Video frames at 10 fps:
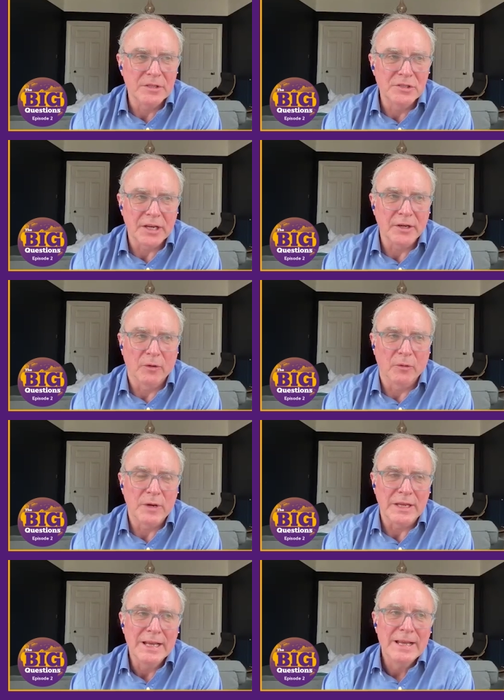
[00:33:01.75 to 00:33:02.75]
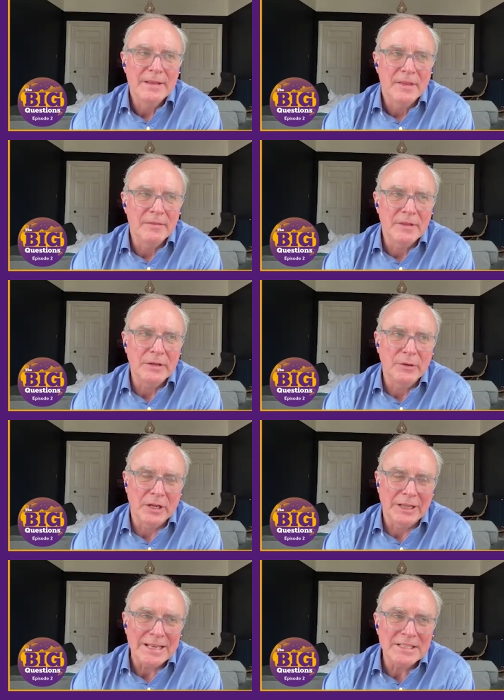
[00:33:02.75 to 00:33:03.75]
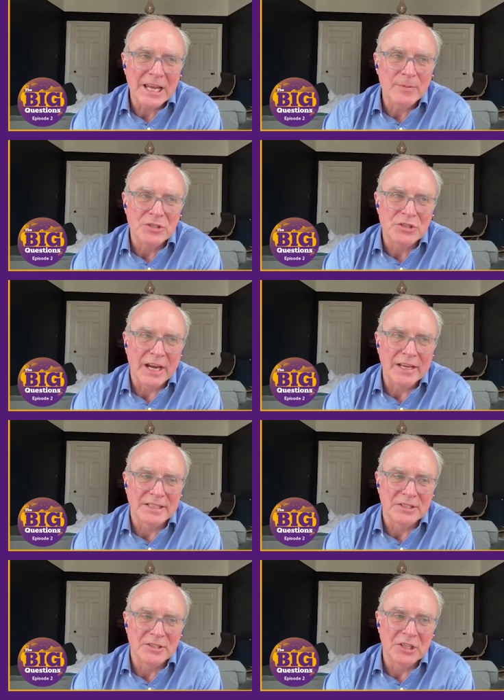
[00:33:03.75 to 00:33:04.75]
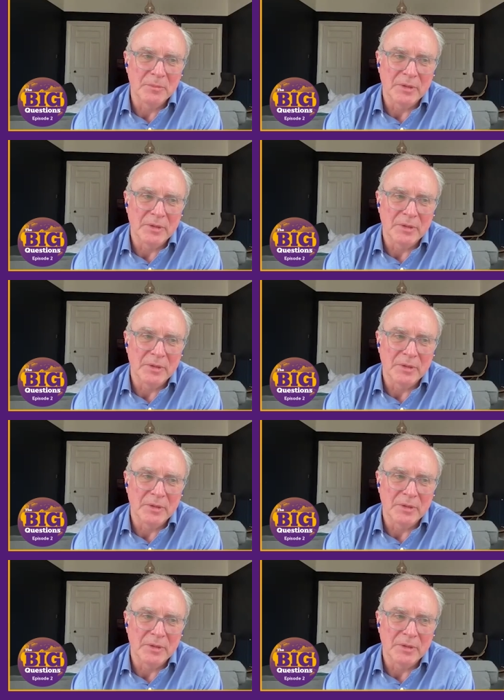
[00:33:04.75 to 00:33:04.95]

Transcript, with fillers: Uh, you know, we the landscape has changed